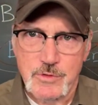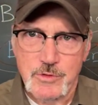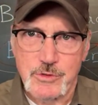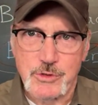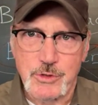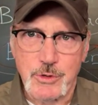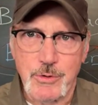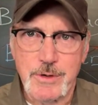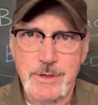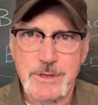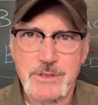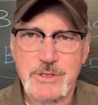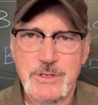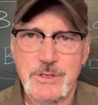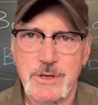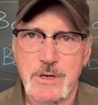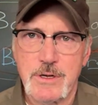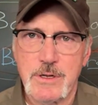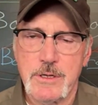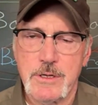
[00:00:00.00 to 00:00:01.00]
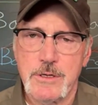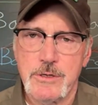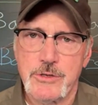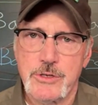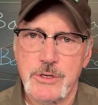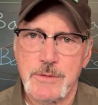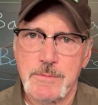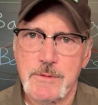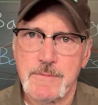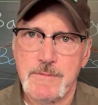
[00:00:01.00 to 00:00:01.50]
Join us in our
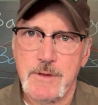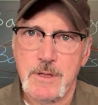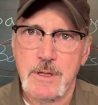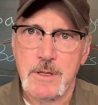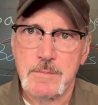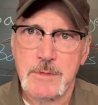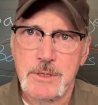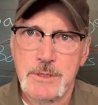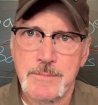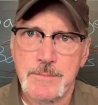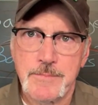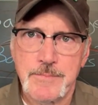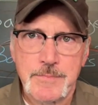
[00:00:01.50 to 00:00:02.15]
leadership development.